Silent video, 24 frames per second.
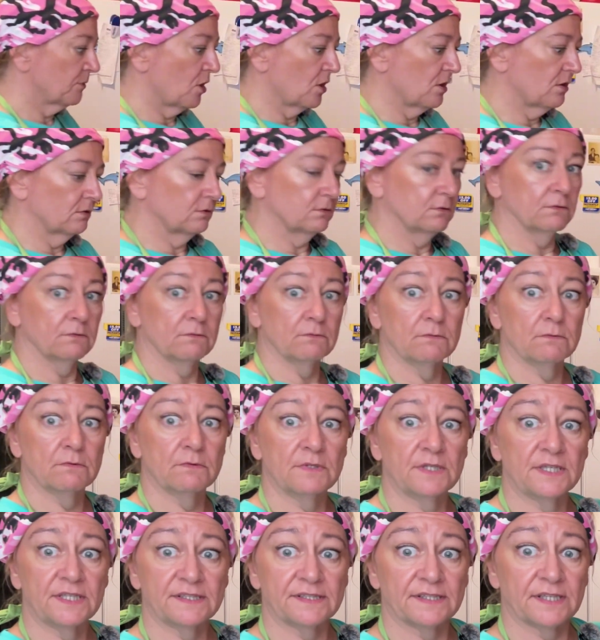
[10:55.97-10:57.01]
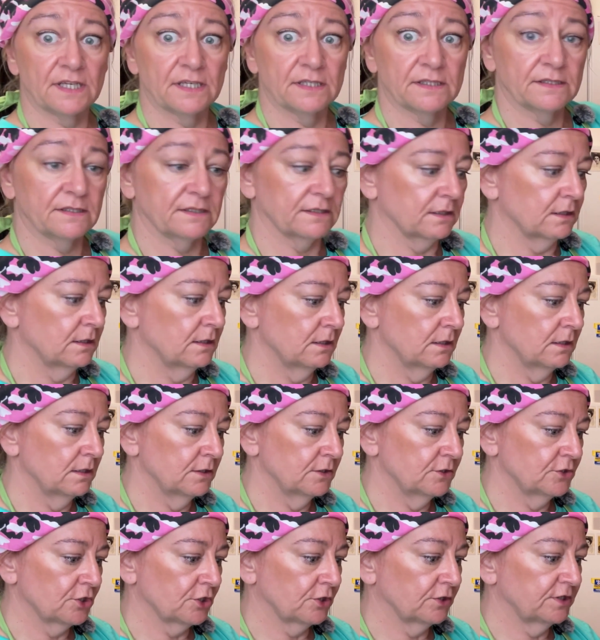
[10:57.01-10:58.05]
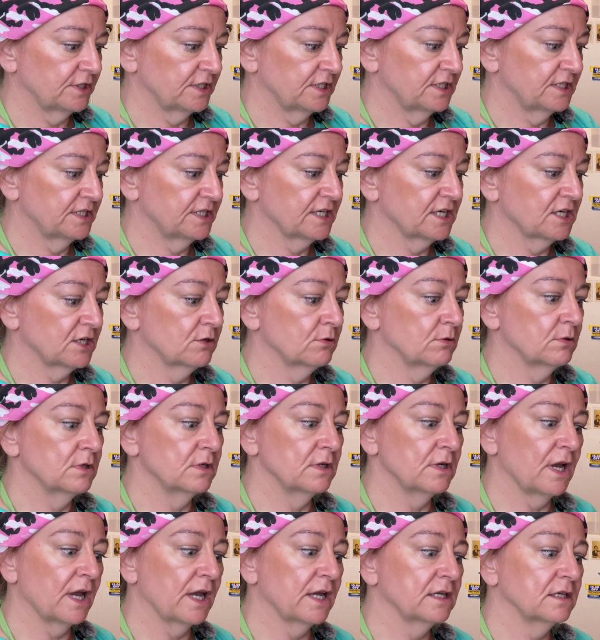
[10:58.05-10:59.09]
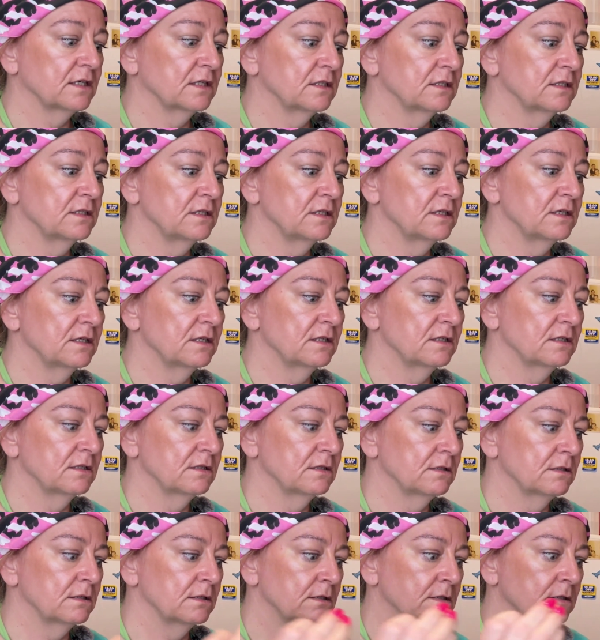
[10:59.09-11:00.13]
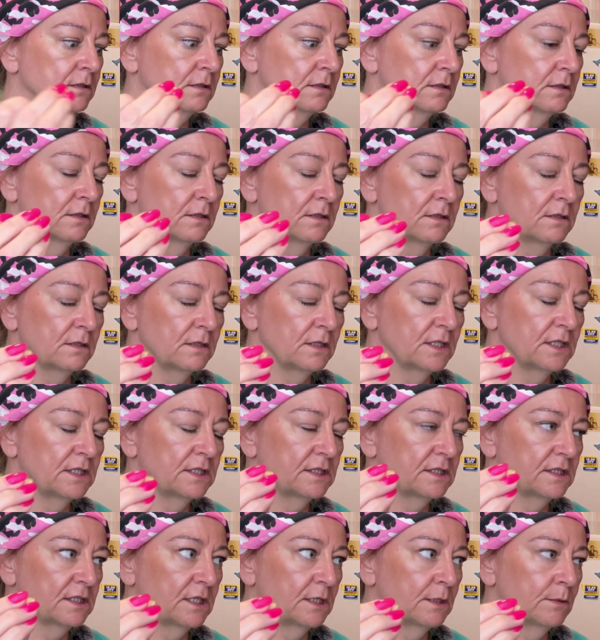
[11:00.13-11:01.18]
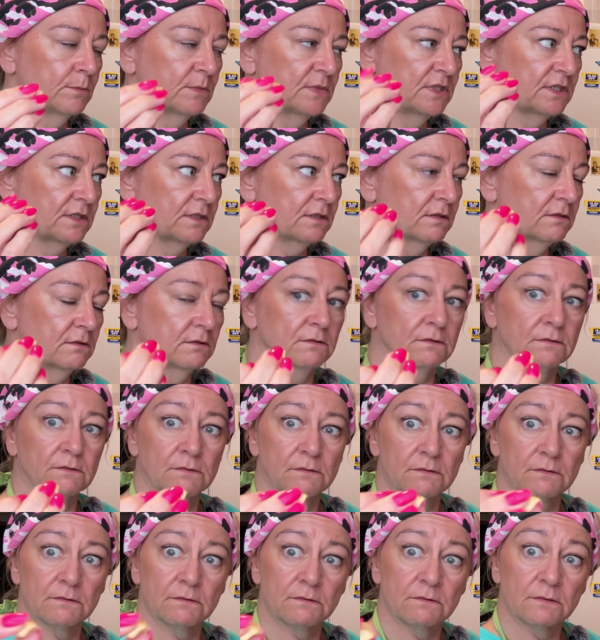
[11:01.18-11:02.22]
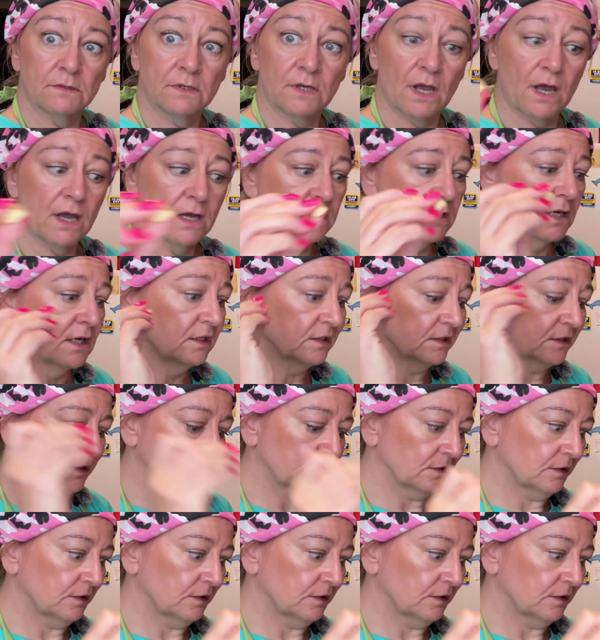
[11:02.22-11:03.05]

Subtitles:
small these things turned into, and it seems kind of,